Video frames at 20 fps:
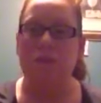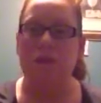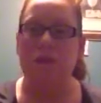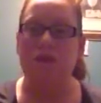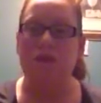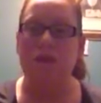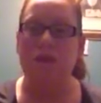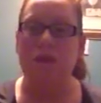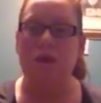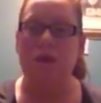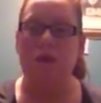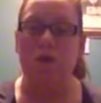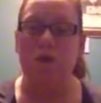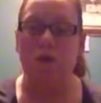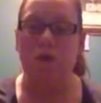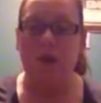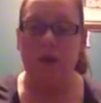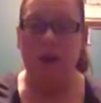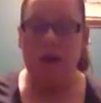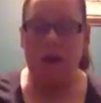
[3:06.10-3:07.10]

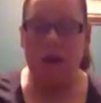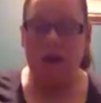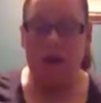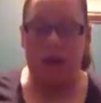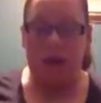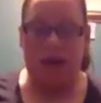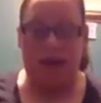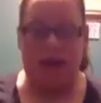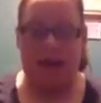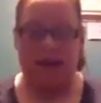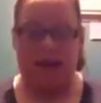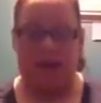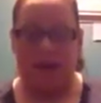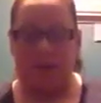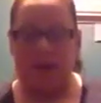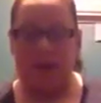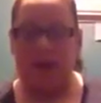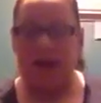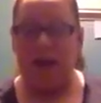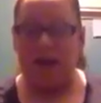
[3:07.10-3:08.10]
So, he said
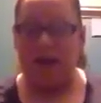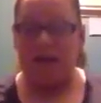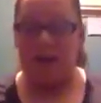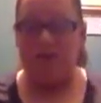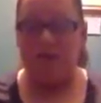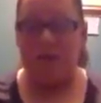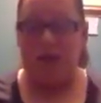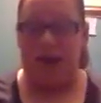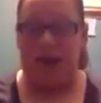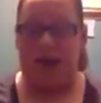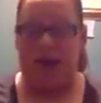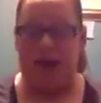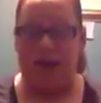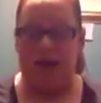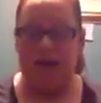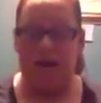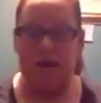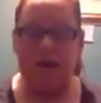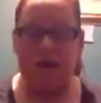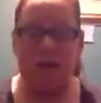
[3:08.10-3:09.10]
because of
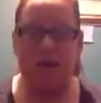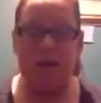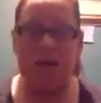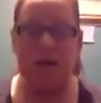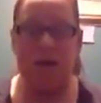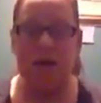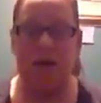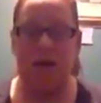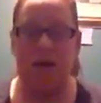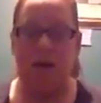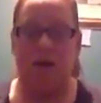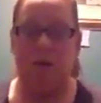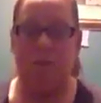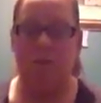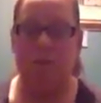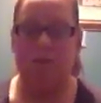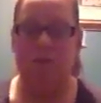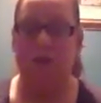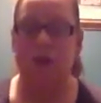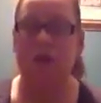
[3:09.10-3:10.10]
that,
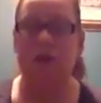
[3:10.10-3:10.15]
they're